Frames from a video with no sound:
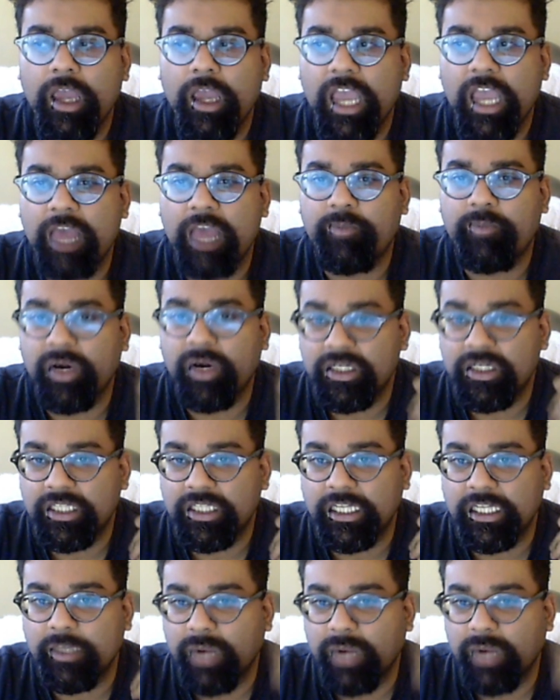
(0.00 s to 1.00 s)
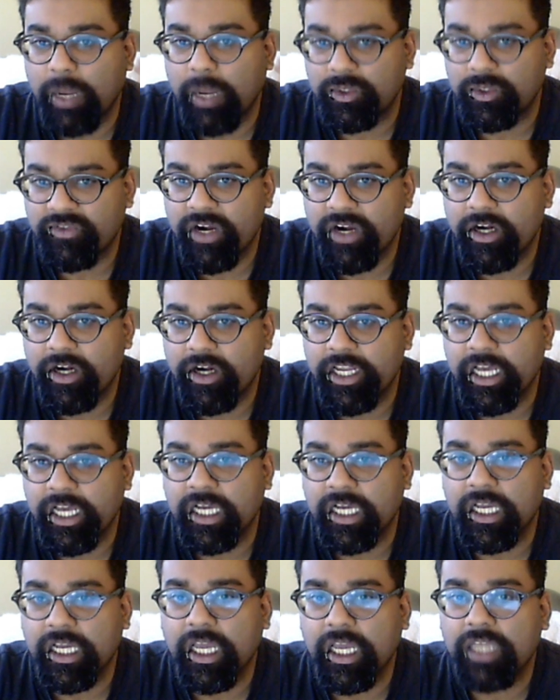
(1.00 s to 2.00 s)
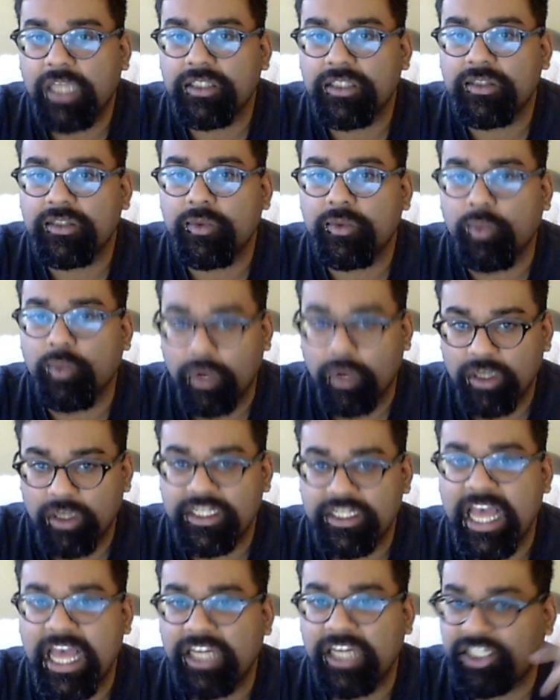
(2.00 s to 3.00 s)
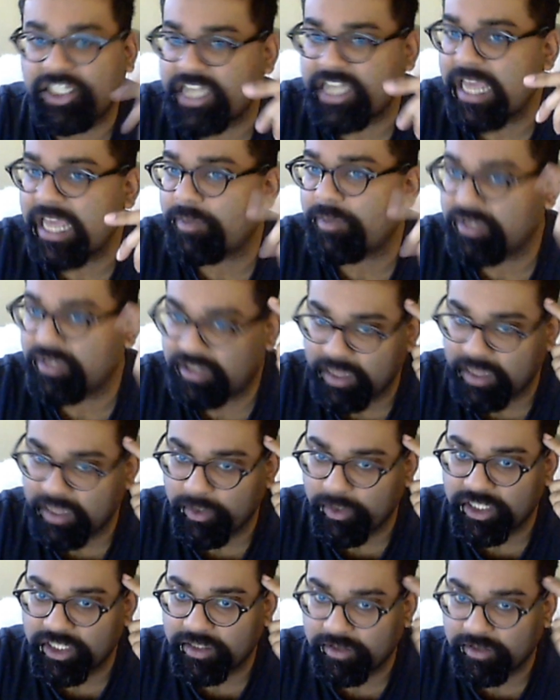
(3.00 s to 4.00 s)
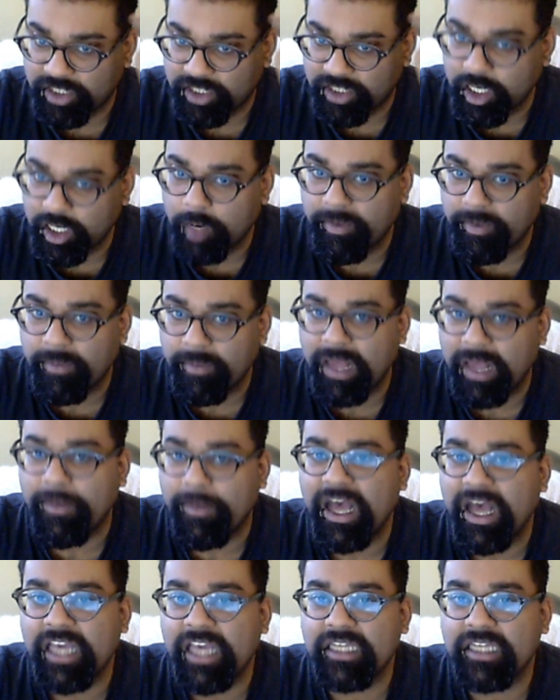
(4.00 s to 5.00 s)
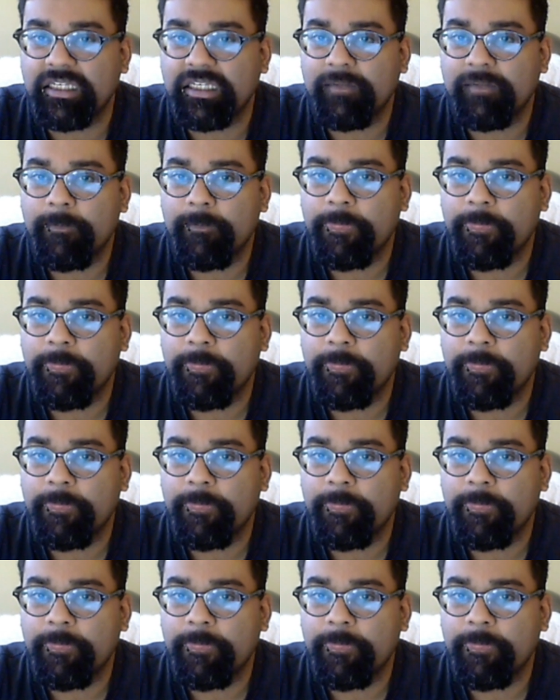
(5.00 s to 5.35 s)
And personally, when I was very young, words had shapes that would show up in my mind.